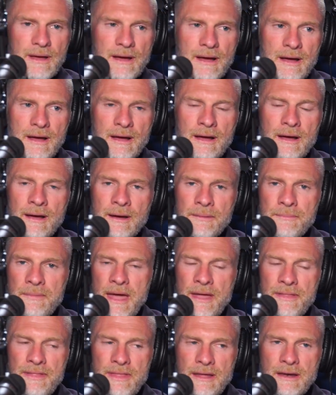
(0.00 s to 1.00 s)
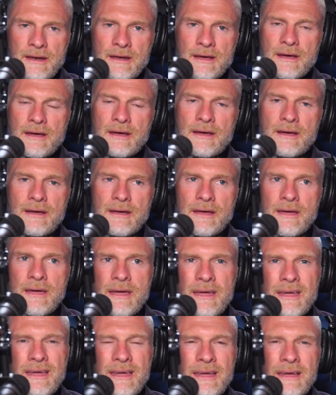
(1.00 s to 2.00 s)
And then Salma
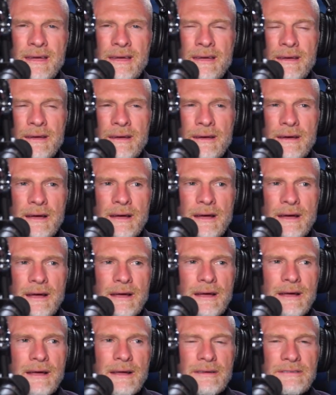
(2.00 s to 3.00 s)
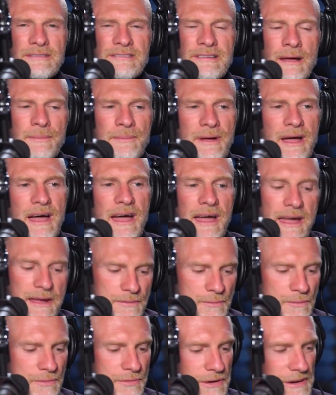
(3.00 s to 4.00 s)
Hayek
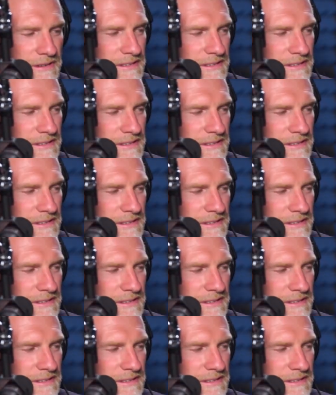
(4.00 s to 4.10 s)
for a